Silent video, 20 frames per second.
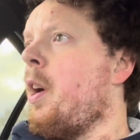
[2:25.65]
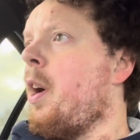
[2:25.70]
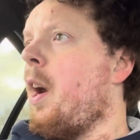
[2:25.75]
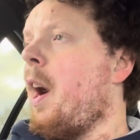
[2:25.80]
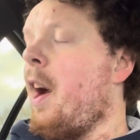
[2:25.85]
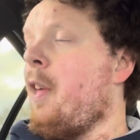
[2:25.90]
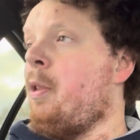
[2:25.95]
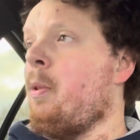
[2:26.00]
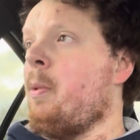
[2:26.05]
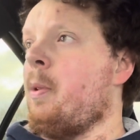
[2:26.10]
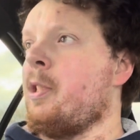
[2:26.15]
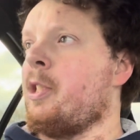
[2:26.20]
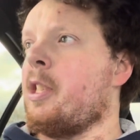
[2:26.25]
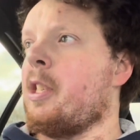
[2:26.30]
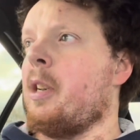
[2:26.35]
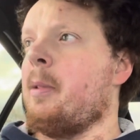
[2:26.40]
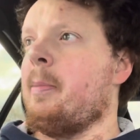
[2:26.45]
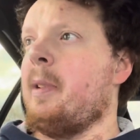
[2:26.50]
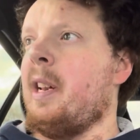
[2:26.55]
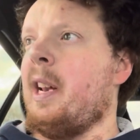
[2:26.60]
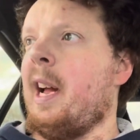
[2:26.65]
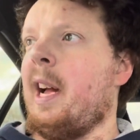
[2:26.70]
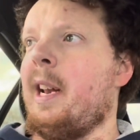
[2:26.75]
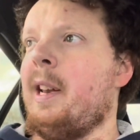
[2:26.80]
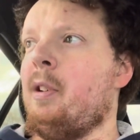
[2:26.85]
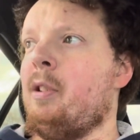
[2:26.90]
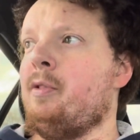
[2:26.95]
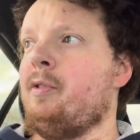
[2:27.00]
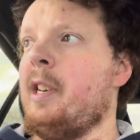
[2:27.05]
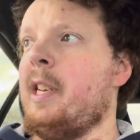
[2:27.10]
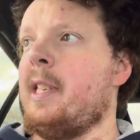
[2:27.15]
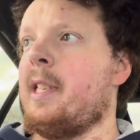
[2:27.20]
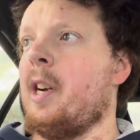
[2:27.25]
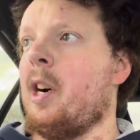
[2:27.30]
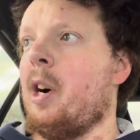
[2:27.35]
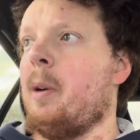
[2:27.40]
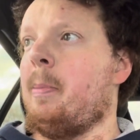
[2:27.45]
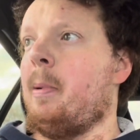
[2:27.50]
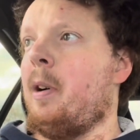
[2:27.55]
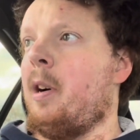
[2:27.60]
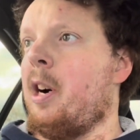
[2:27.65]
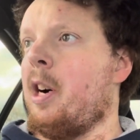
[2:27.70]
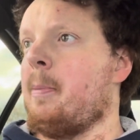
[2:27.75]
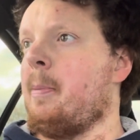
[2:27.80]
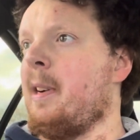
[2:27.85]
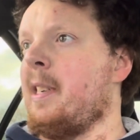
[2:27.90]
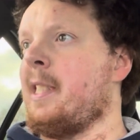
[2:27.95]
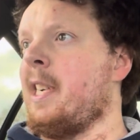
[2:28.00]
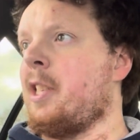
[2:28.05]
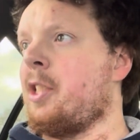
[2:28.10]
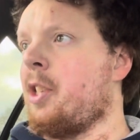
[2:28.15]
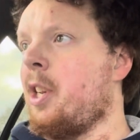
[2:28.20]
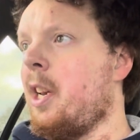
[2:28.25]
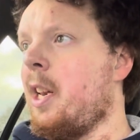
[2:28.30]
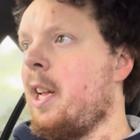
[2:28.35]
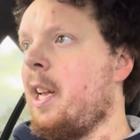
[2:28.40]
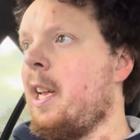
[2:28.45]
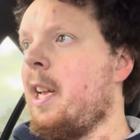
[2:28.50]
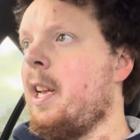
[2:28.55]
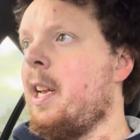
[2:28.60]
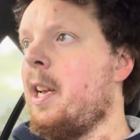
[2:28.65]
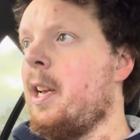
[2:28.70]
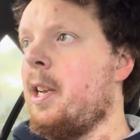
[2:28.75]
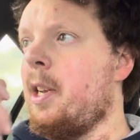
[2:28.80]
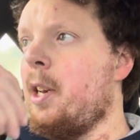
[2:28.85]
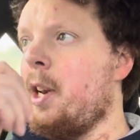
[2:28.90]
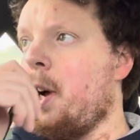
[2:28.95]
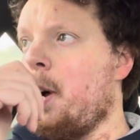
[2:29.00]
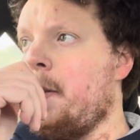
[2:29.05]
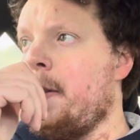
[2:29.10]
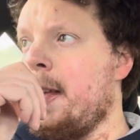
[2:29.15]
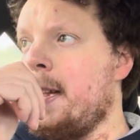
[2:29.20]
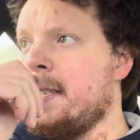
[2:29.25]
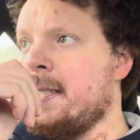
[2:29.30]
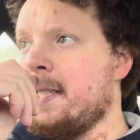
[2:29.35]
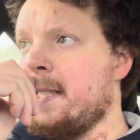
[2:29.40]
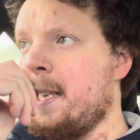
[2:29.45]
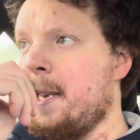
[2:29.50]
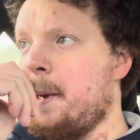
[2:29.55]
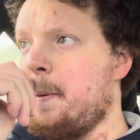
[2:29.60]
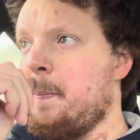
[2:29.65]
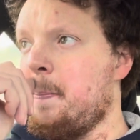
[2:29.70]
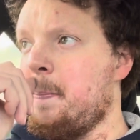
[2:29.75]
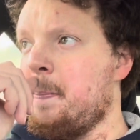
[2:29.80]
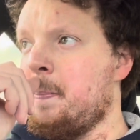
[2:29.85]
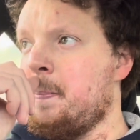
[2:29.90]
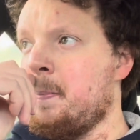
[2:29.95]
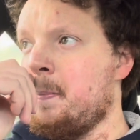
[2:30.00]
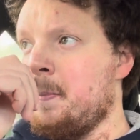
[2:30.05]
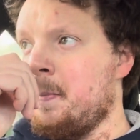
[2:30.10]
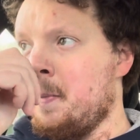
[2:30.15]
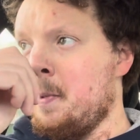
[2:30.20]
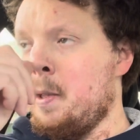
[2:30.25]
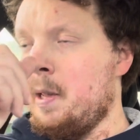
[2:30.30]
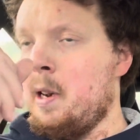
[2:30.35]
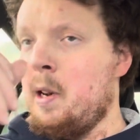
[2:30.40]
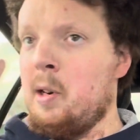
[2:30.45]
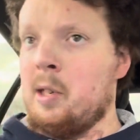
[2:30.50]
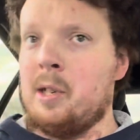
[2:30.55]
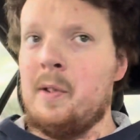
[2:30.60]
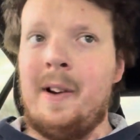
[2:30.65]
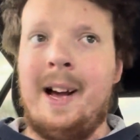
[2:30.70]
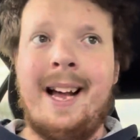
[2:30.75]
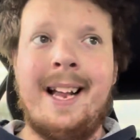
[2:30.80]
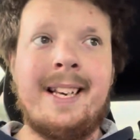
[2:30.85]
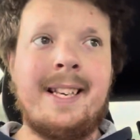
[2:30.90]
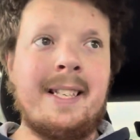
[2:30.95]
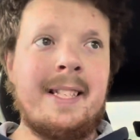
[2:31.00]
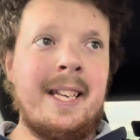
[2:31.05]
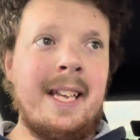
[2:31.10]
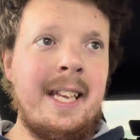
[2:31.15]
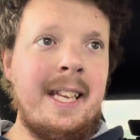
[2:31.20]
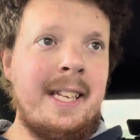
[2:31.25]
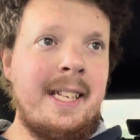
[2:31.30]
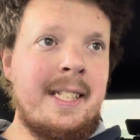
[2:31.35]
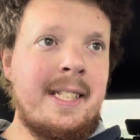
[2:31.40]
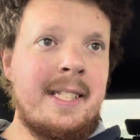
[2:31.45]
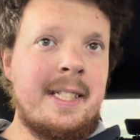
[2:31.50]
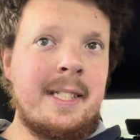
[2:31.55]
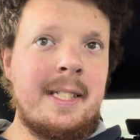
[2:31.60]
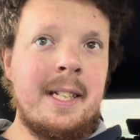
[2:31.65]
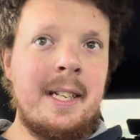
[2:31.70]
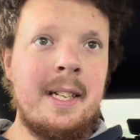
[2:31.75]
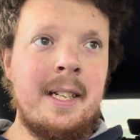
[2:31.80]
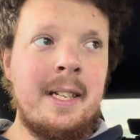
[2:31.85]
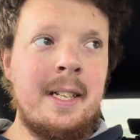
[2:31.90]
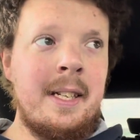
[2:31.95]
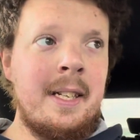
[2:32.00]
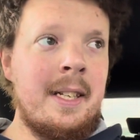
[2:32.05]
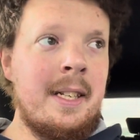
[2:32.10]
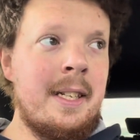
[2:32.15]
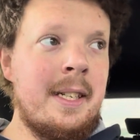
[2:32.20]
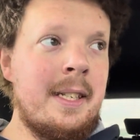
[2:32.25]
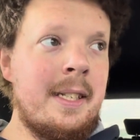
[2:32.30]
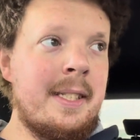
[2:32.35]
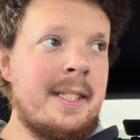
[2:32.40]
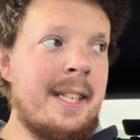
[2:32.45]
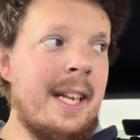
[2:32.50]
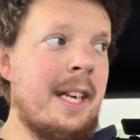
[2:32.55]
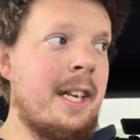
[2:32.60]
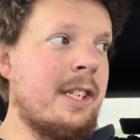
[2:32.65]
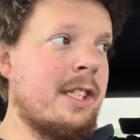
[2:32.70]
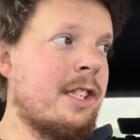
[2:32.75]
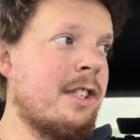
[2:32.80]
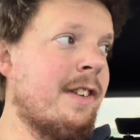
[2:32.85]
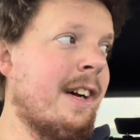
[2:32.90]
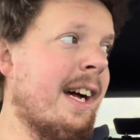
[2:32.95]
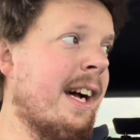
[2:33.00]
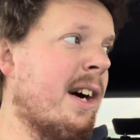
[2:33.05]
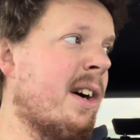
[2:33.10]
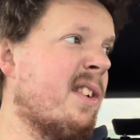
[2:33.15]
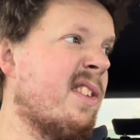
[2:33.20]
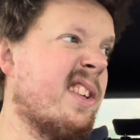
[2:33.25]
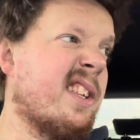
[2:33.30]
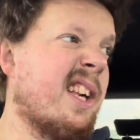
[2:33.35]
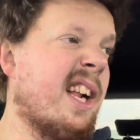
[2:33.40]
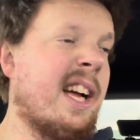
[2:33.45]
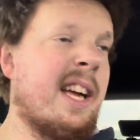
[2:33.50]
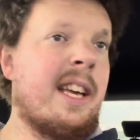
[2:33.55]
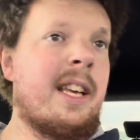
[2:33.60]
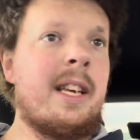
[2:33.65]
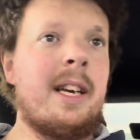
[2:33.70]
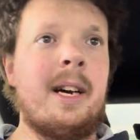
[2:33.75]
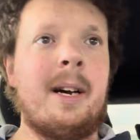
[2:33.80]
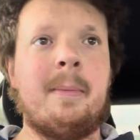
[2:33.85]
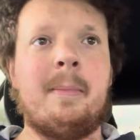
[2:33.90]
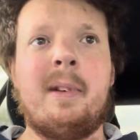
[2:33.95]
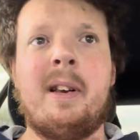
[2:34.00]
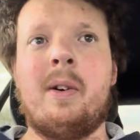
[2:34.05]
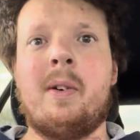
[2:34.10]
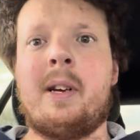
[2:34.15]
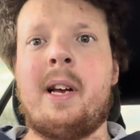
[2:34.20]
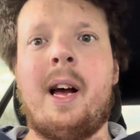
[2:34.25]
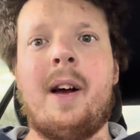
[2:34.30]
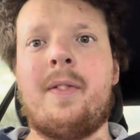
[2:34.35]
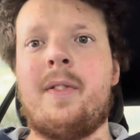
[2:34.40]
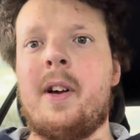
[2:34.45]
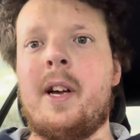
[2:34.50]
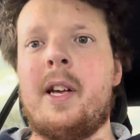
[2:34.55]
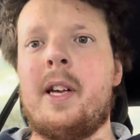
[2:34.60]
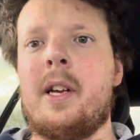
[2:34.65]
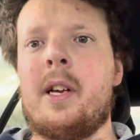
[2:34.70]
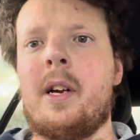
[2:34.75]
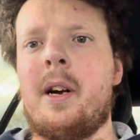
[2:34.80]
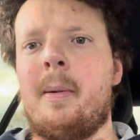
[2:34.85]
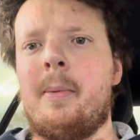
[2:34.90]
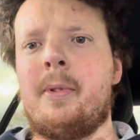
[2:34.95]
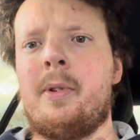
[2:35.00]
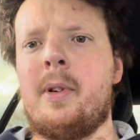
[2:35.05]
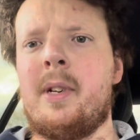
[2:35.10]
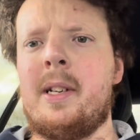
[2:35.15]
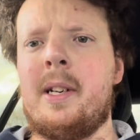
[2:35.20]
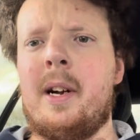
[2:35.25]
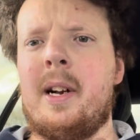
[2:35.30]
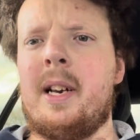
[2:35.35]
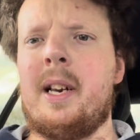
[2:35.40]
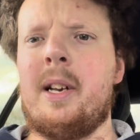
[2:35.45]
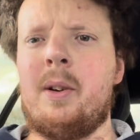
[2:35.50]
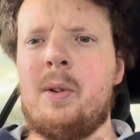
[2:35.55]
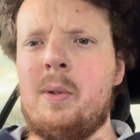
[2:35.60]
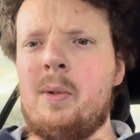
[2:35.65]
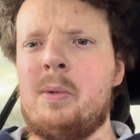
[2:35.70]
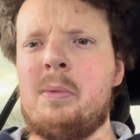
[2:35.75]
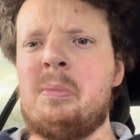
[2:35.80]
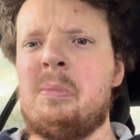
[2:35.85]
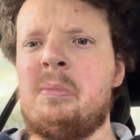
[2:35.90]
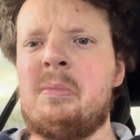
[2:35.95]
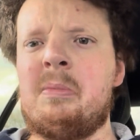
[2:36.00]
thought it was just gonna be like a little retail park, but it's actually, you know, there's lots of antiques sellers around. There's like a little cafe you can come to. It's like a little